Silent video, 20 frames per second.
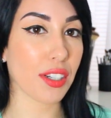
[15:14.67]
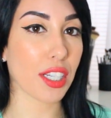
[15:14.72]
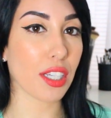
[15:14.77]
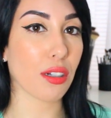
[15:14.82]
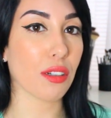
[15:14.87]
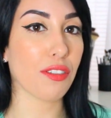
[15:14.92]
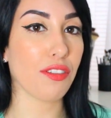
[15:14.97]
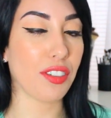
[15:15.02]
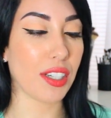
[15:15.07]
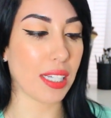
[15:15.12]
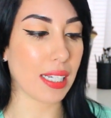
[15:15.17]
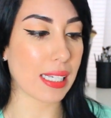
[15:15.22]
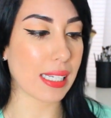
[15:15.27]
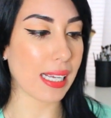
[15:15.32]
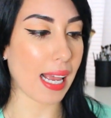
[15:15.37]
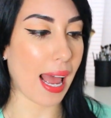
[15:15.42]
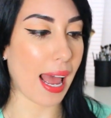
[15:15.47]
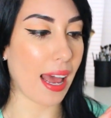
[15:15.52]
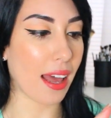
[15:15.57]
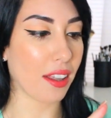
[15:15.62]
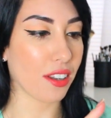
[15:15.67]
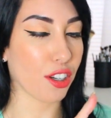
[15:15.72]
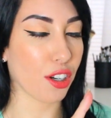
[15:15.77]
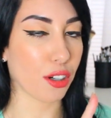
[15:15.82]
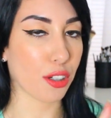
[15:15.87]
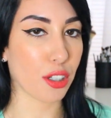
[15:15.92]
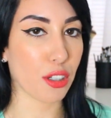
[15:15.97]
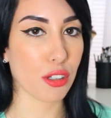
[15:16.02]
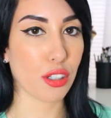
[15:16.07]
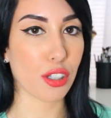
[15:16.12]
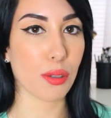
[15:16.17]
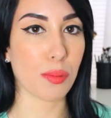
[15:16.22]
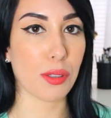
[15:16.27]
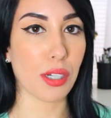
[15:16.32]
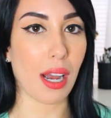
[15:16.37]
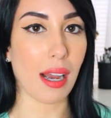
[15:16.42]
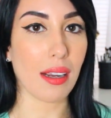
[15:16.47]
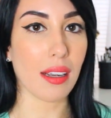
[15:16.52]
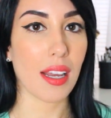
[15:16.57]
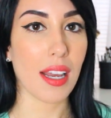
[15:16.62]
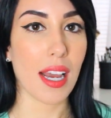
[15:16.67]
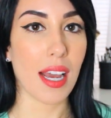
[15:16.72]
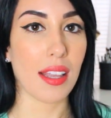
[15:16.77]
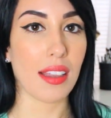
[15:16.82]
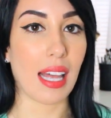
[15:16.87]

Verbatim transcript: video fees, and your YouTube check,